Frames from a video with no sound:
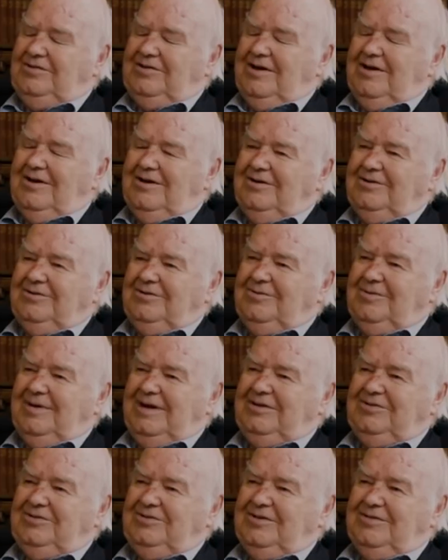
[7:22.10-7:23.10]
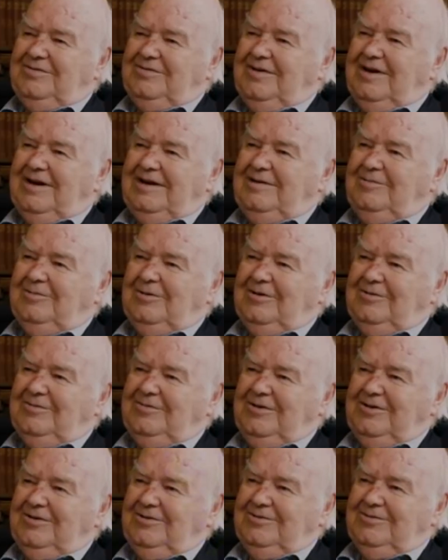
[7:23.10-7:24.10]
the hard question for any
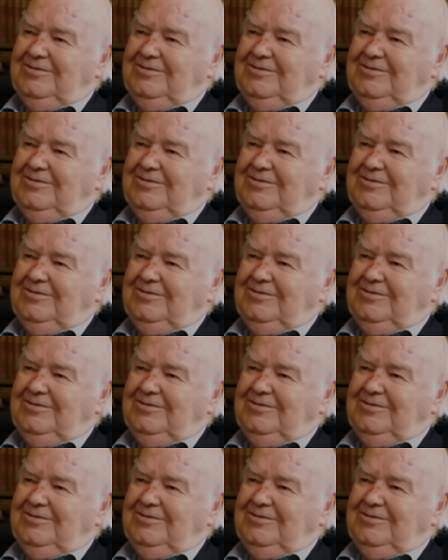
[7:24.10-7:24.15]
worldview.